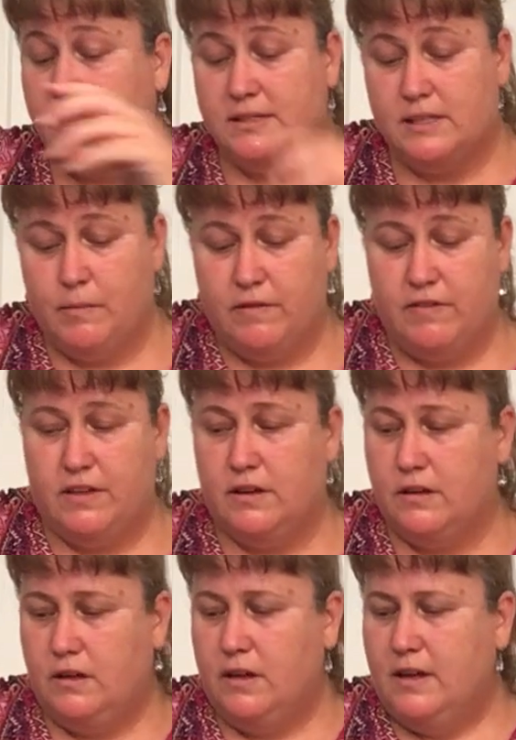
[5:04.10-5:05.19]
at some of the
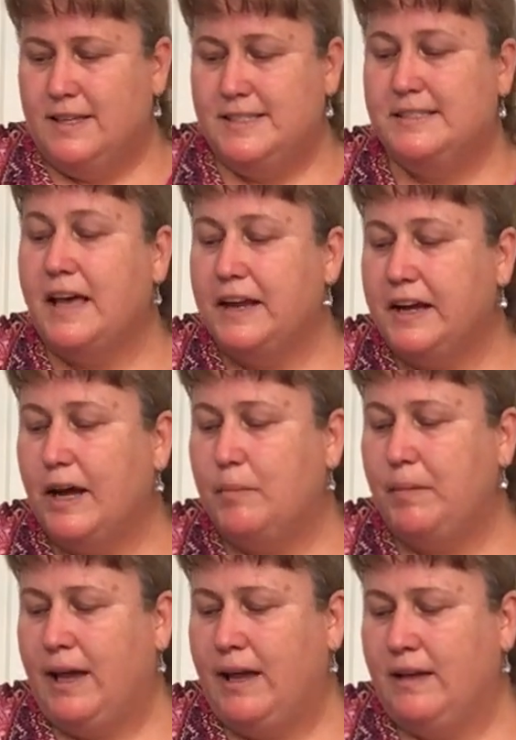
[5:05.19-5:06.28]
setup
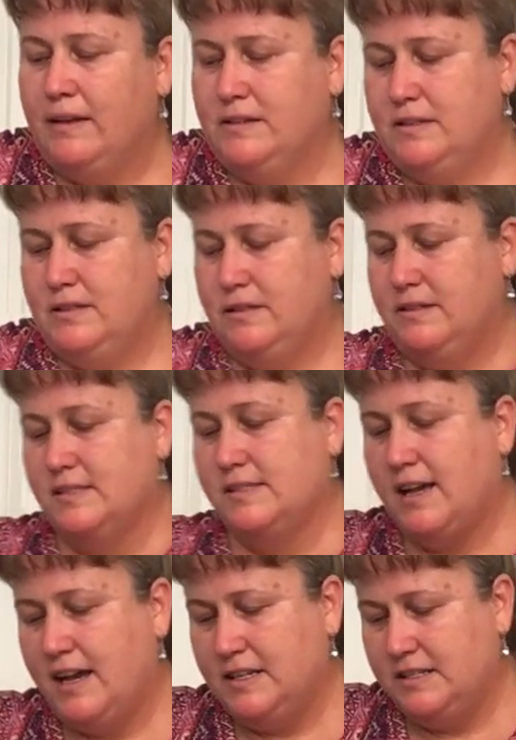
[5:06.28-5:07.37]
and
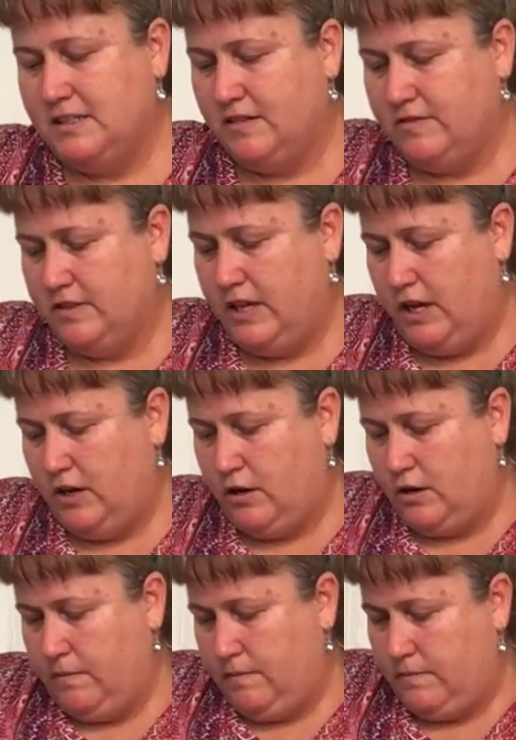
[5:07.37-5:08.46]
design stuff
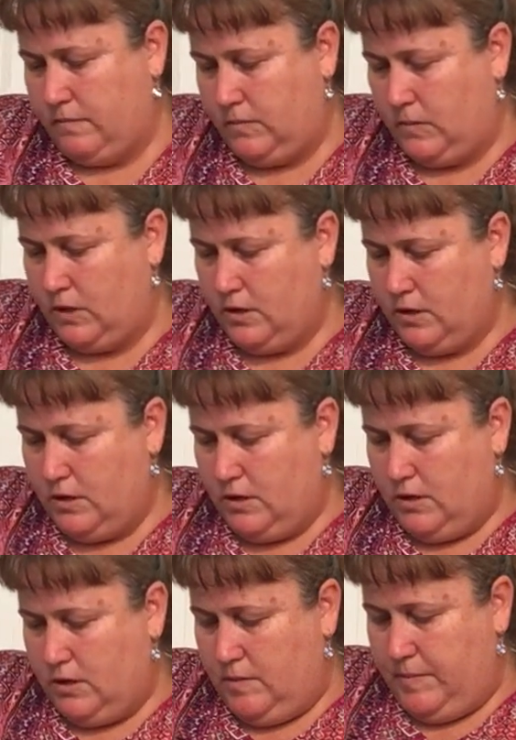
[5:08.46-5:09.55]
later.
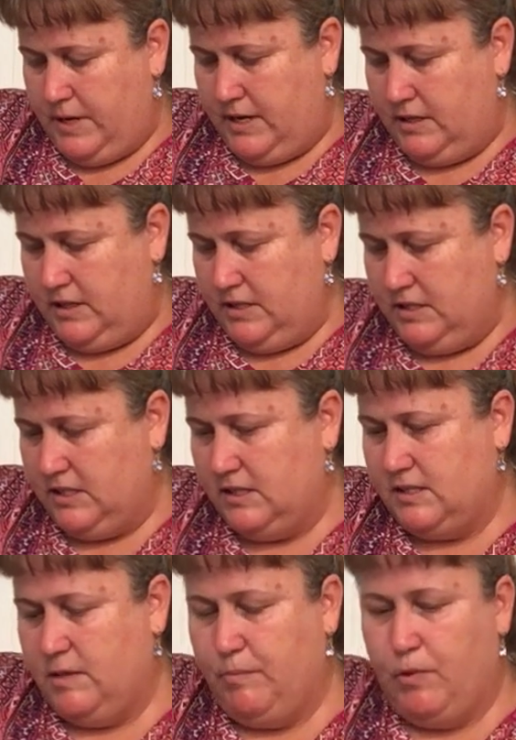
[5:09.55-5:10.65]
But this is a
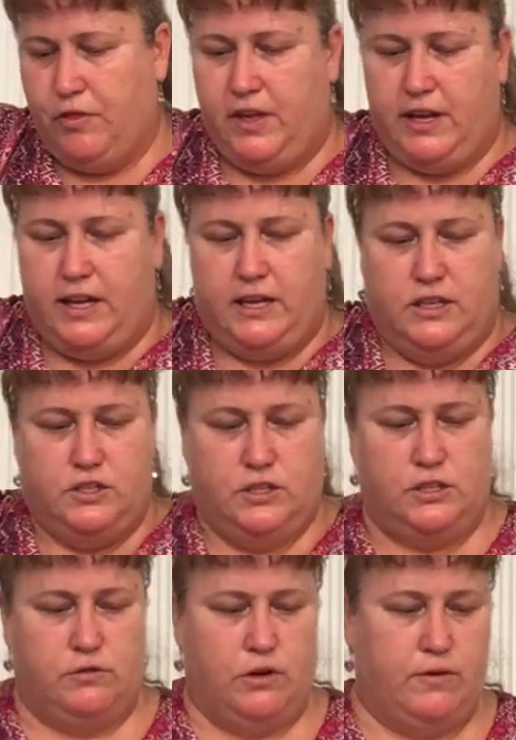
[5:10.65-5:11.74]
simple thing I can just
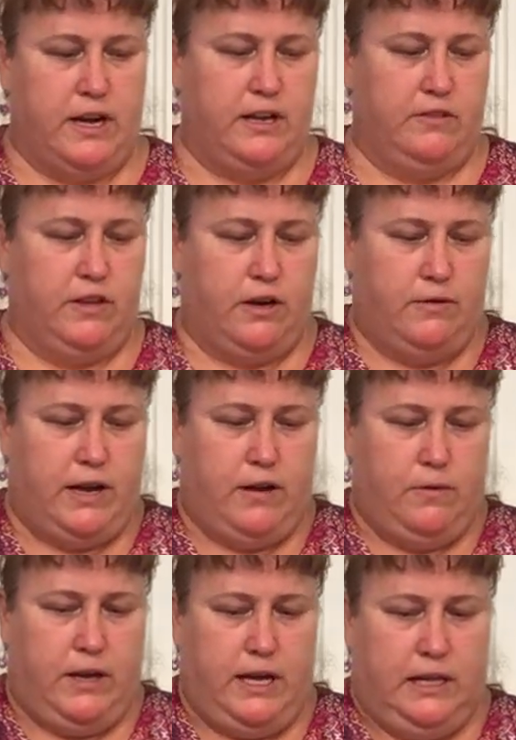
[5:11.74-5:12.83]
throw right in there right
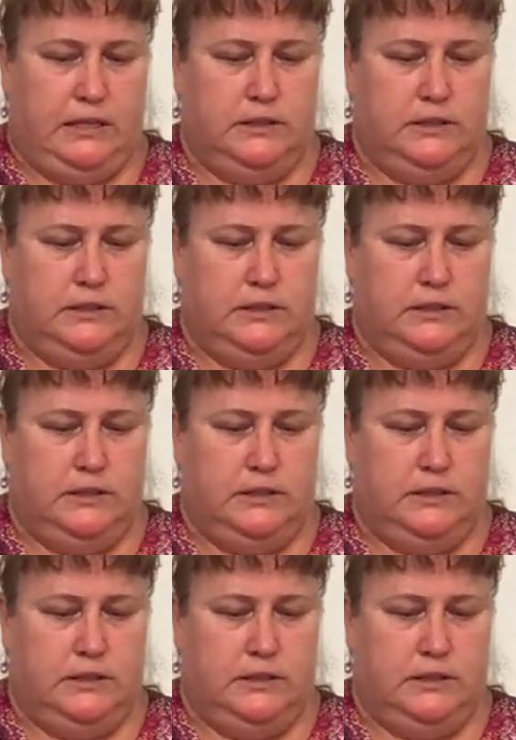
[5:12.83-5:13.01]
away.